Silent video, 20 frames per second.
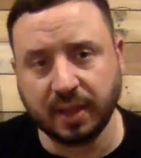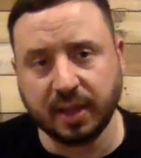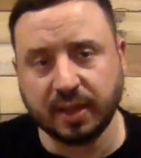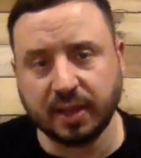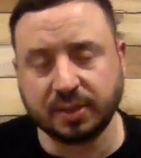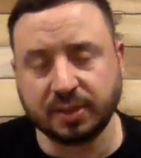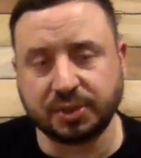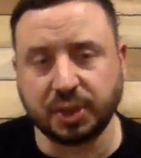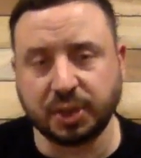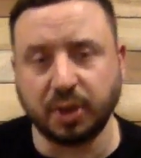
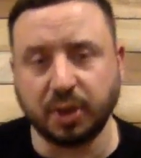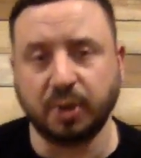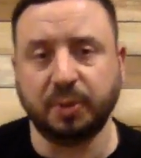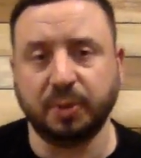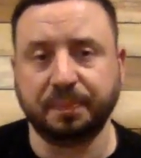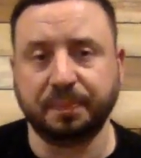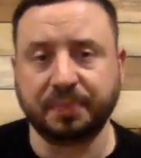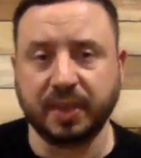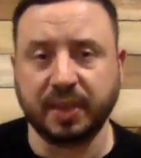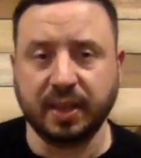
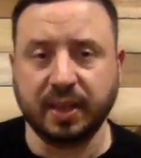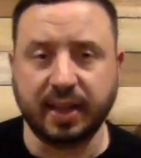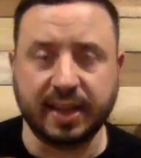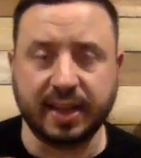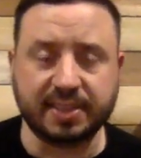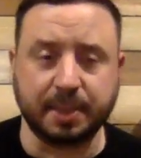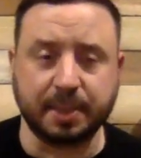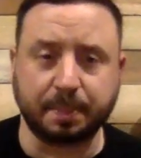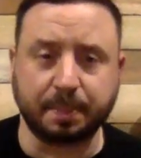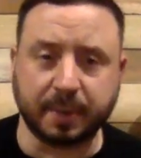So
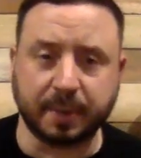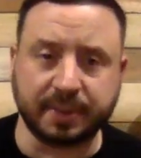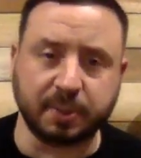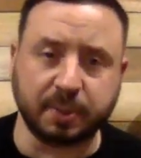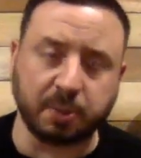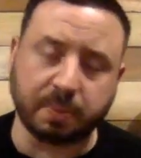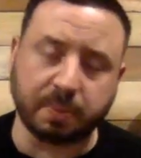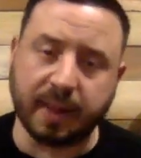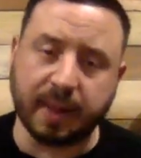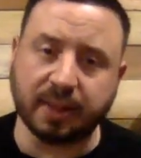it's imprinted
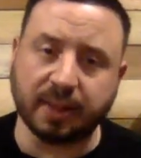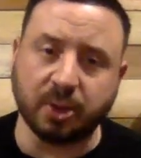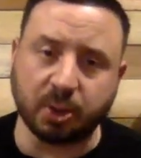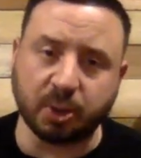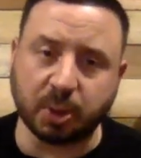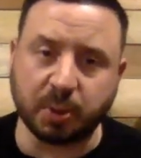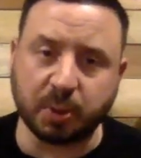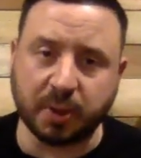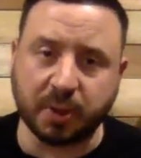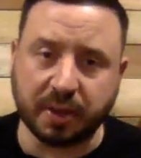with my
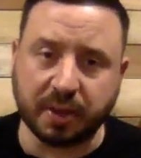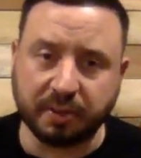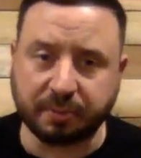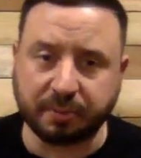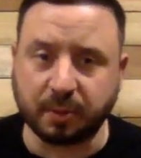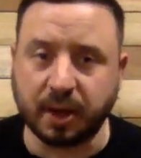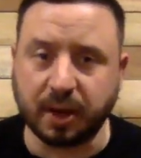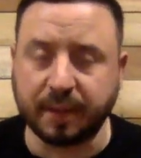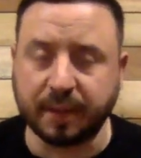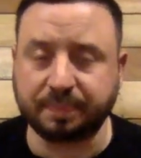logo on the
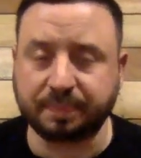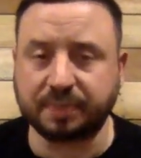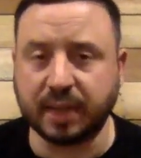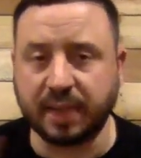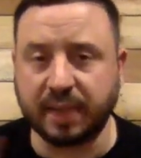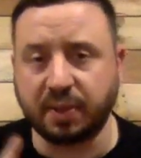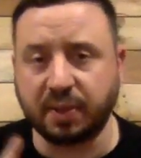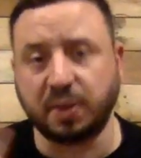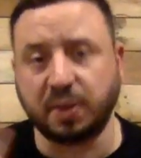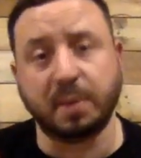front,
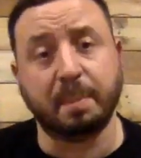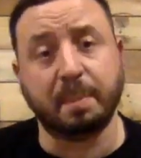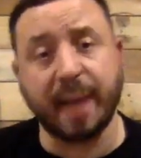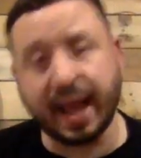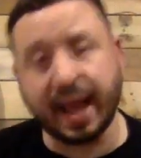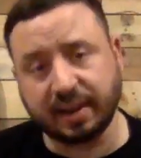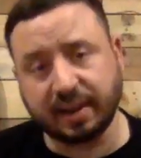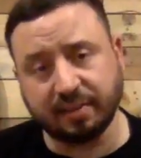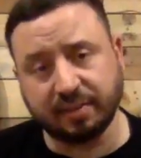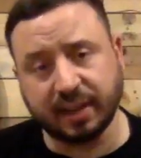and then on the
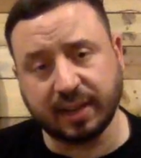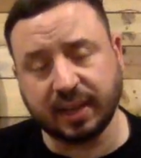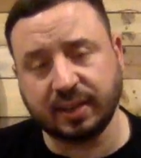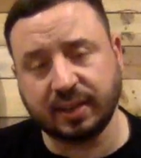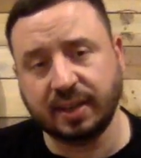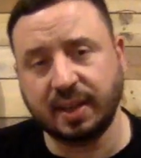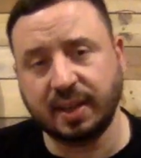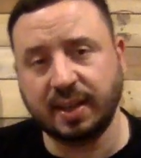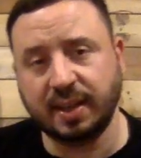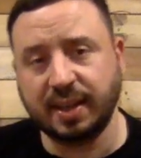back of
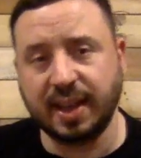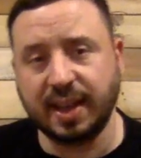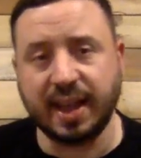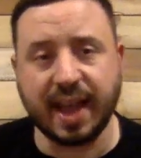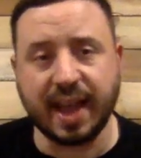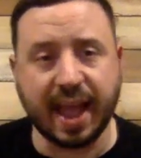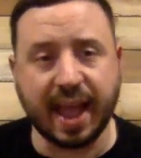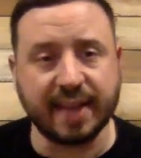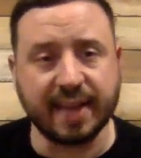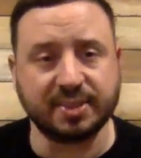it,
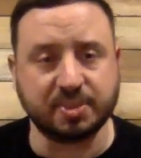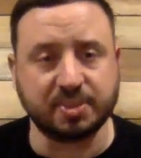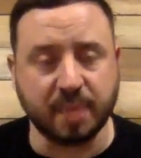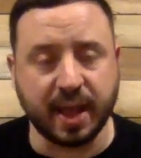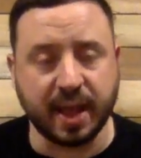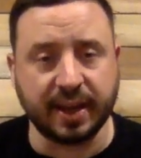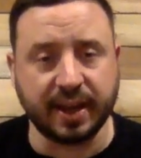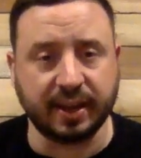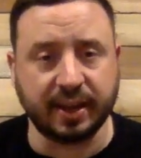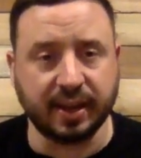it has
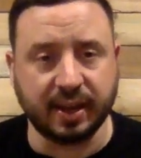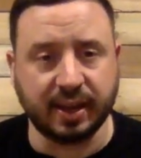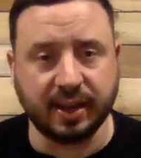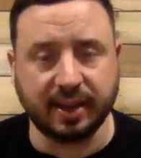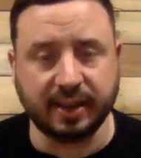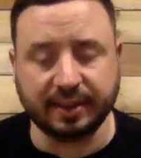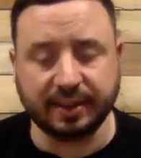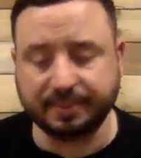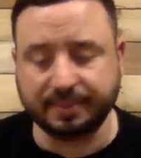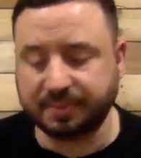my
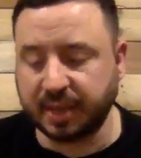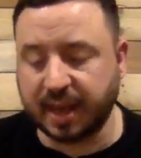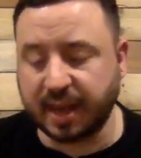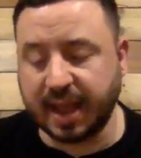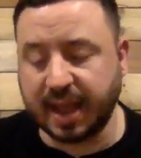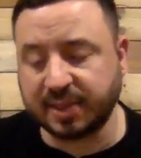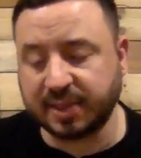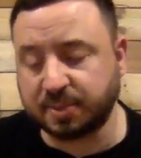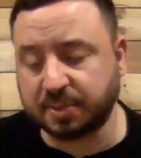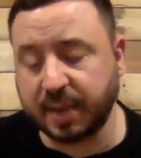uh, it
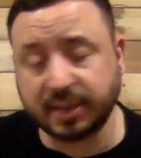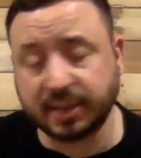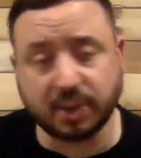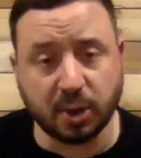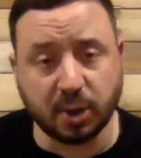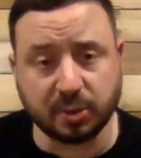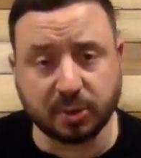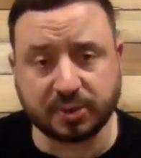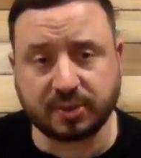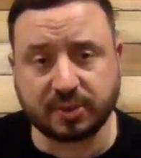has my
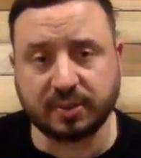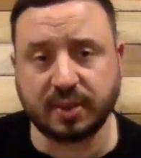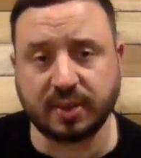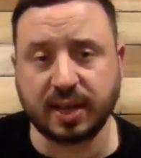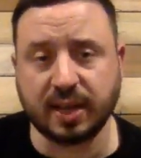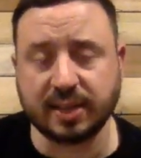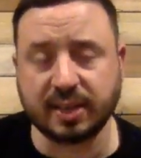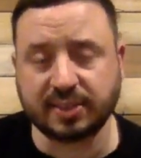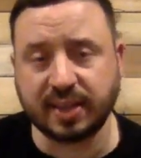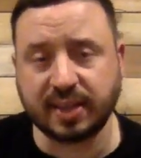toast
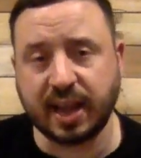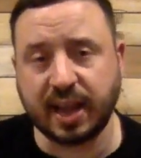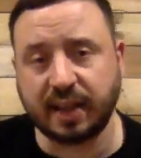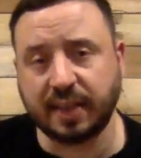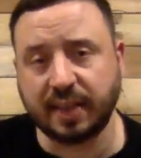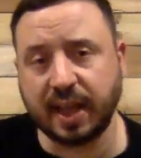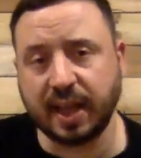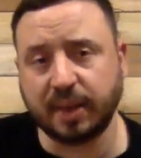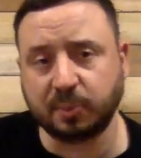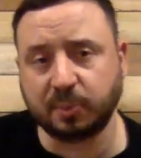uh,
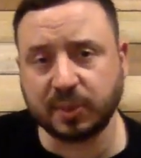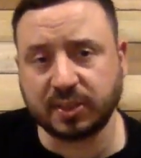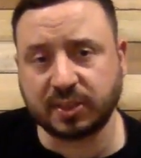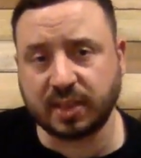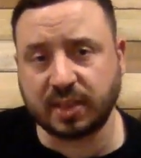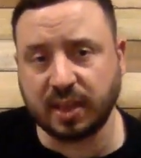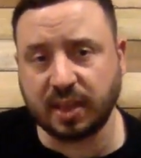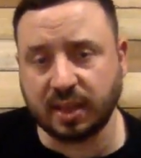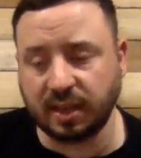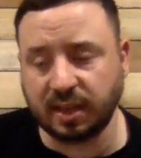saying that
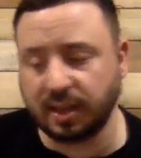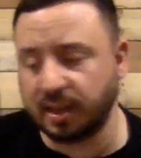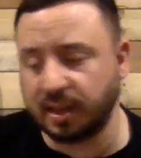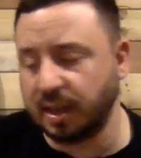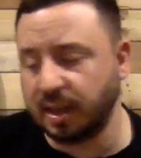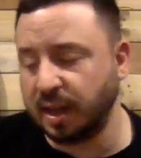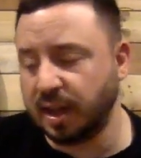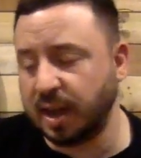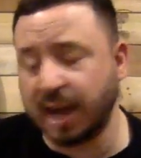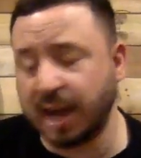whiskey.
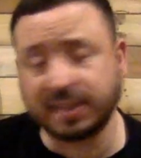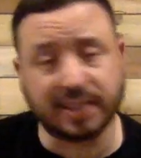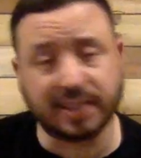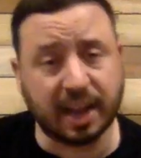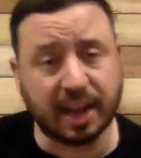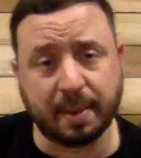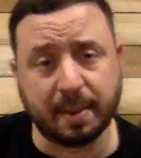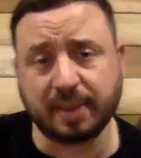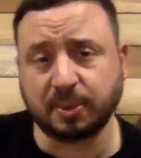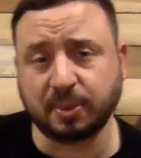Uh, it's
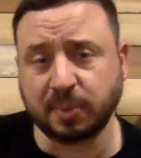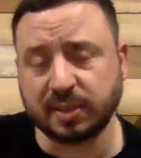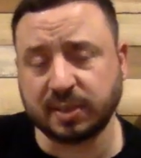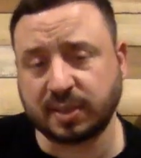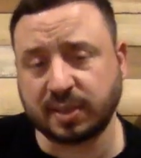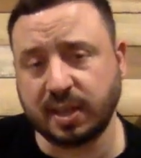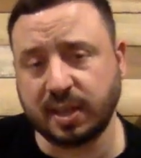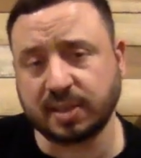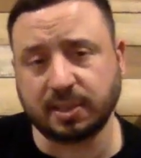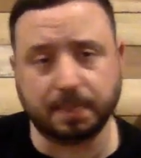not about the
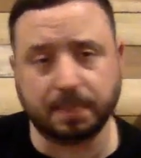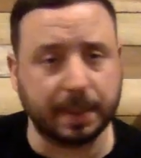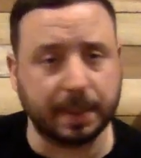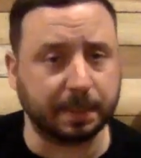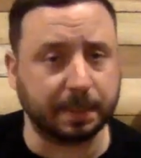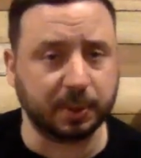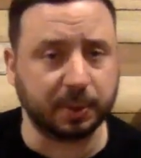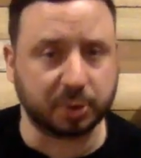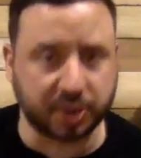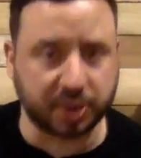whiskey; it's the
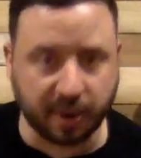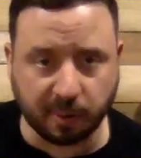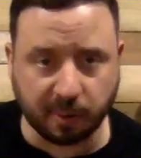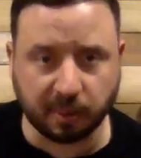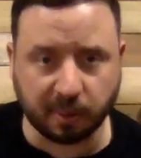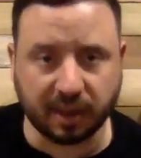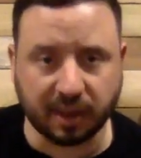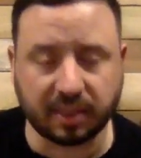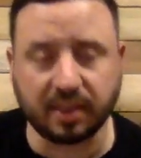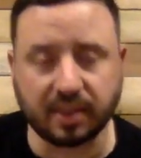people you share it
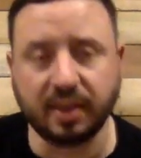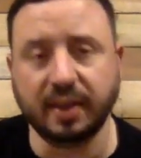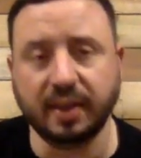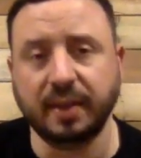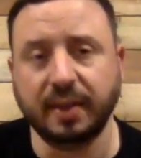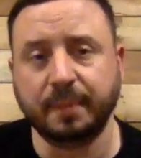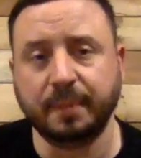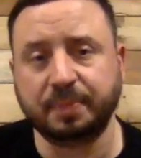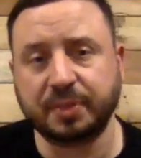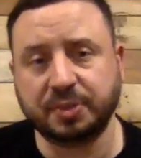with.
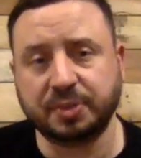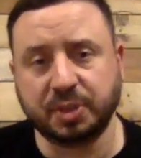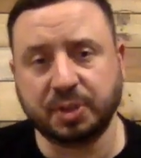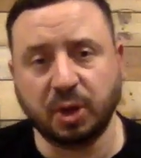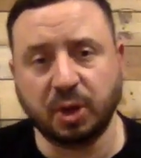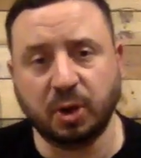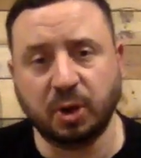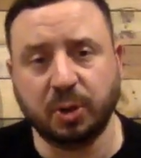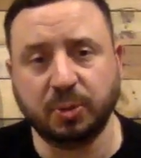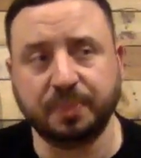
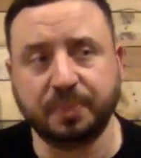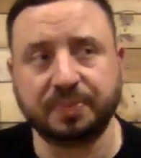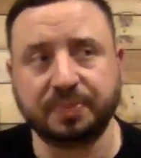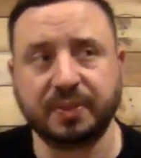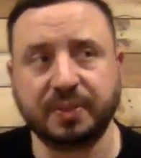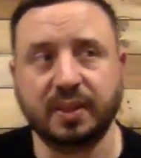So,